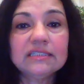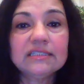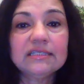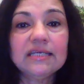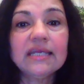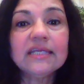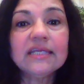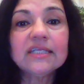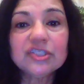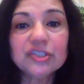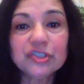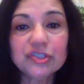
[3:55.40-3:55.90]

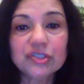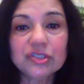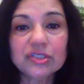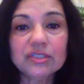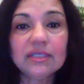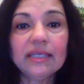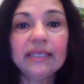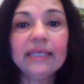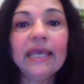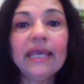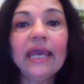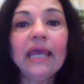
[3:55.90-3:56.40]
changes
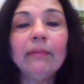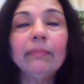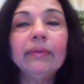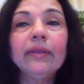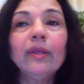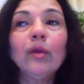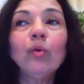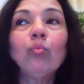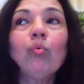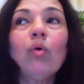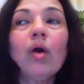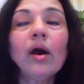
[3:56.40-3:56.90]
can be
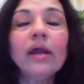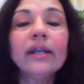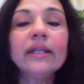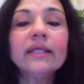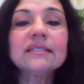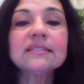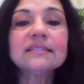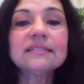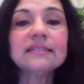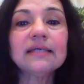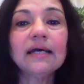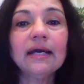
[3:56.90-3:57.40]
a warning
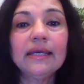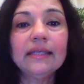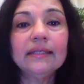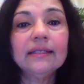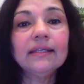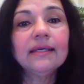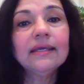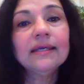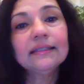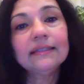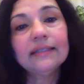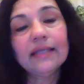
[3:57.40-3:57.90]

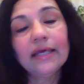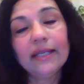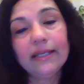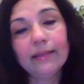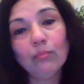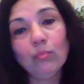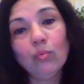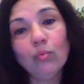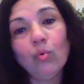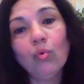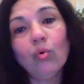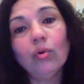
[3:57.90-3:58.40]
sign that a
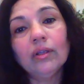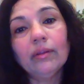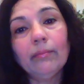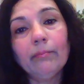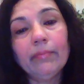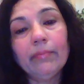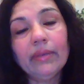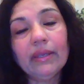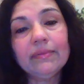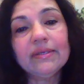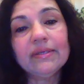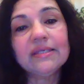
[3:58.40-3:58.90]
mole
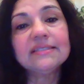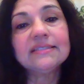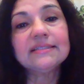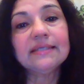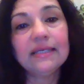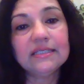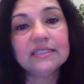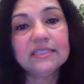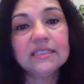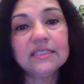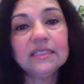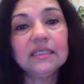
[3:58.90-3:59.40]
may be
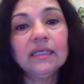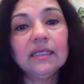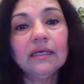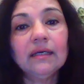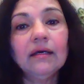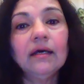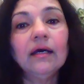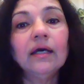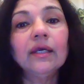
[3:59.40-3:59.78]
changing